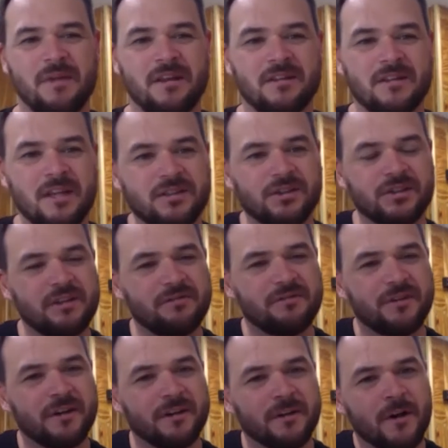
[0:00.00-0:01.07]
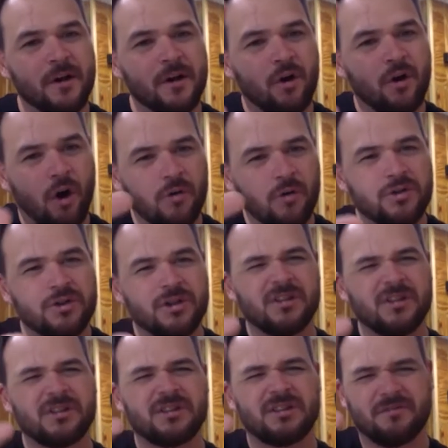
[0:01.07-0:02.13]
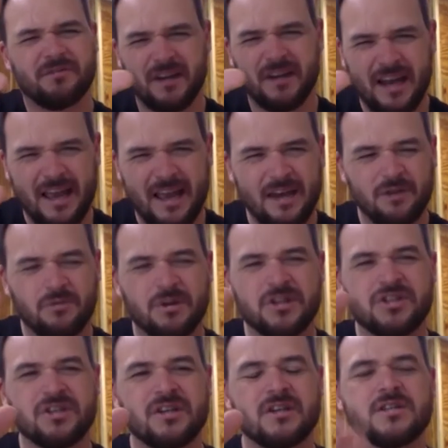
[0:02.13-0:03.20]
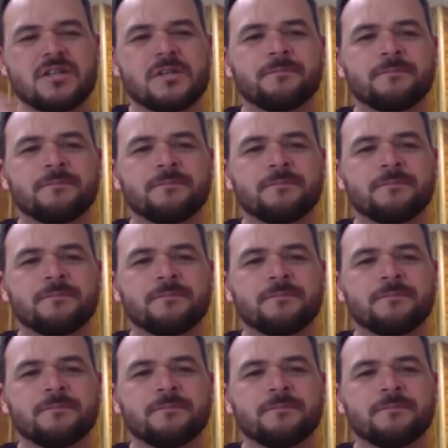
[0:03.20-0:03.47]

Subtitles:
And these are different cultures, different languages,